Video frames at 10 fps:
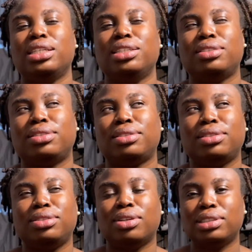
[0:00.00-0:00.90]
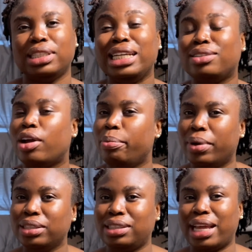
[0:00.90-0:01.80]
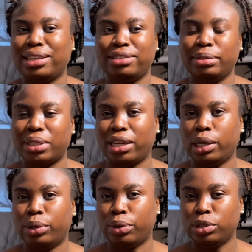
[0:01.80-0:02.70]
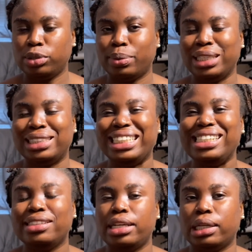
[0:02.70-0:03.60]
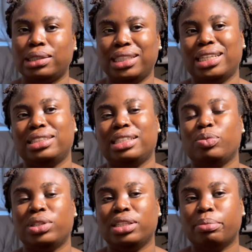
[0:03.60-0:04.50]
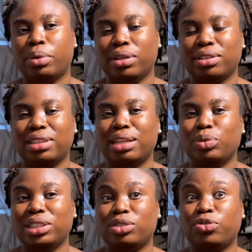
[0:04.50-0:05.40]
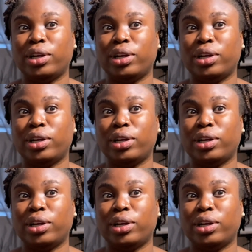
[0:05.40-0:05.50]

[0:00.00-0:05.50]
it's a month like seems like a crunch, but it's easier to get within a month than